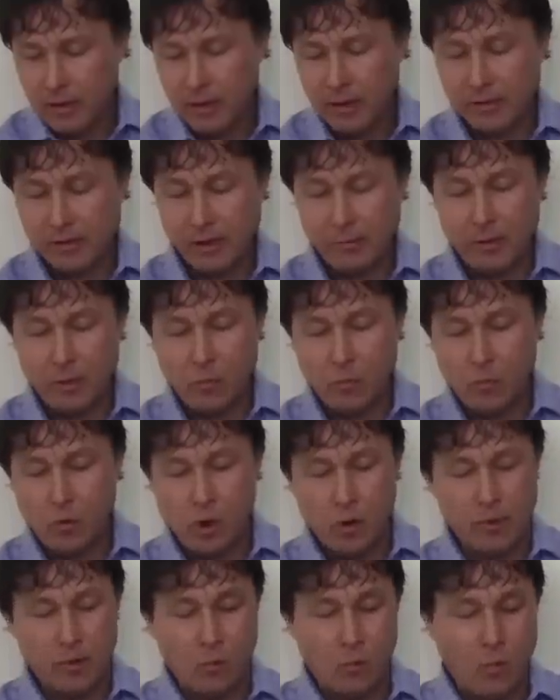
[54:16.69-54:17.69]
is a little bit
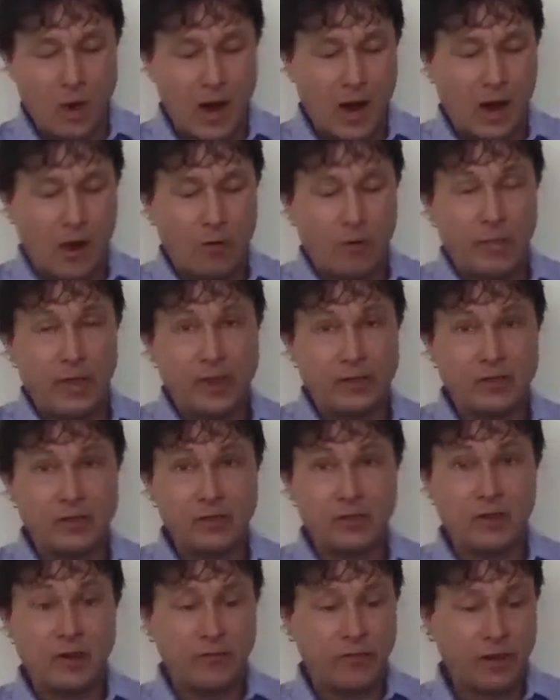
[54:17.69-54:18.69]
warmer. Wow, that's
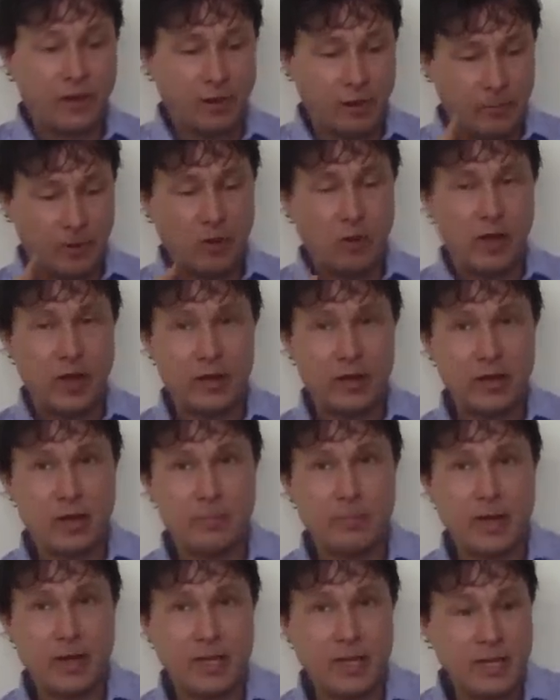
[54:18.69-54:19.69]
significant. Let me go ahead and
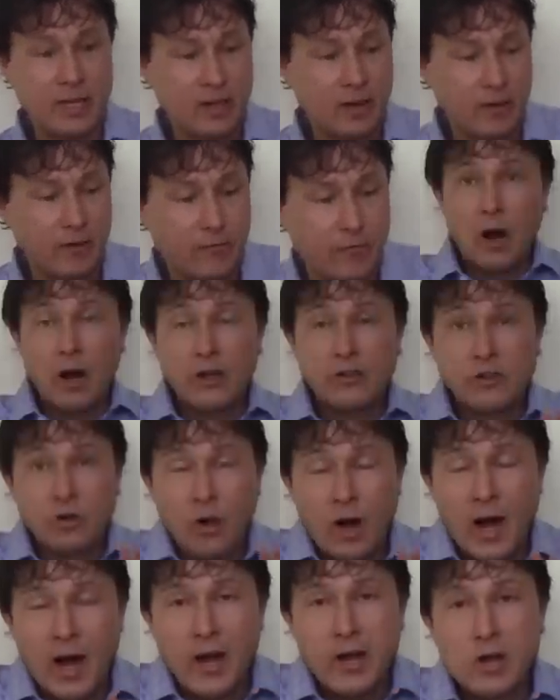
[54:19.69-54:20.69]
get my heat gun. Alright,
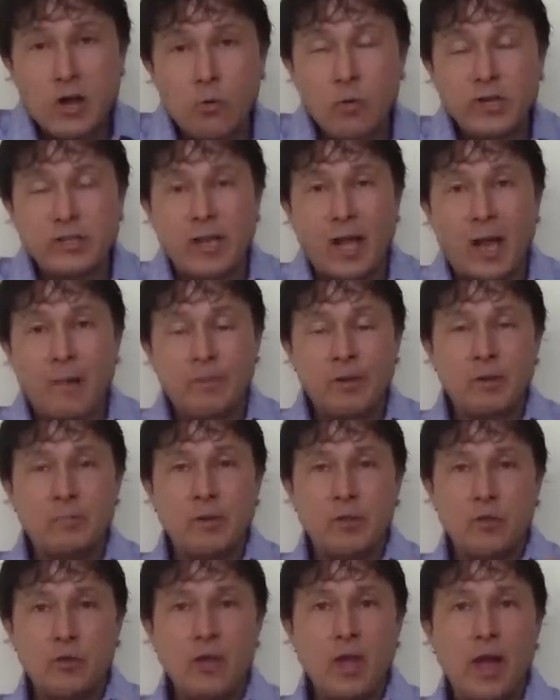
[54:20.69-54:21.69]
so I know what's happening,
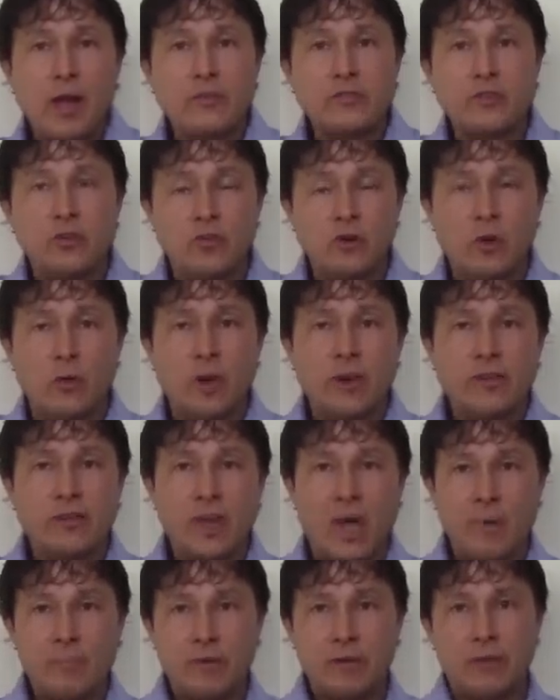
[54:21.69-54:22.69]
but you guys don't know what's
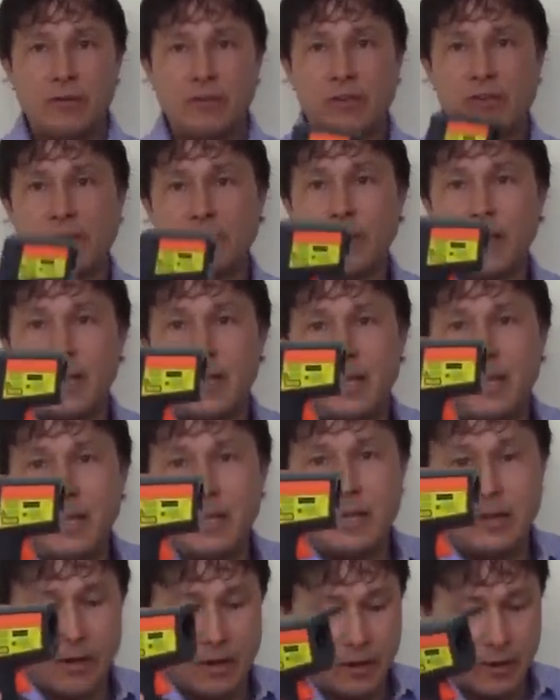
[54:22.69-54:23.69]
happening. This is my
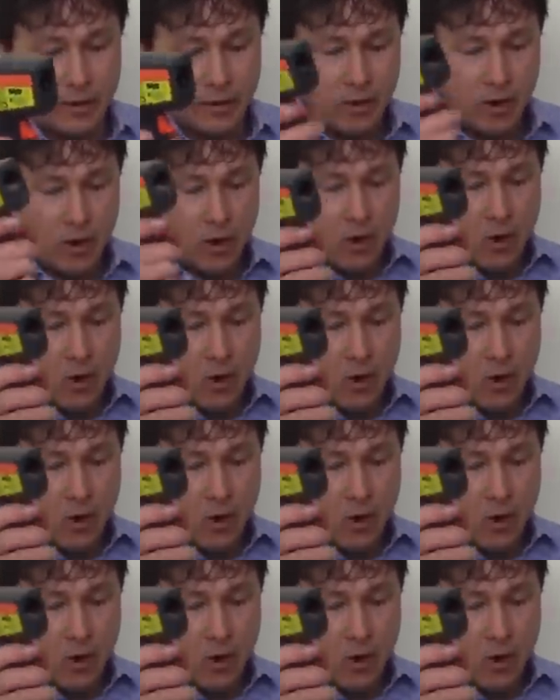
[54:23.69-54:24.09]
heat gun.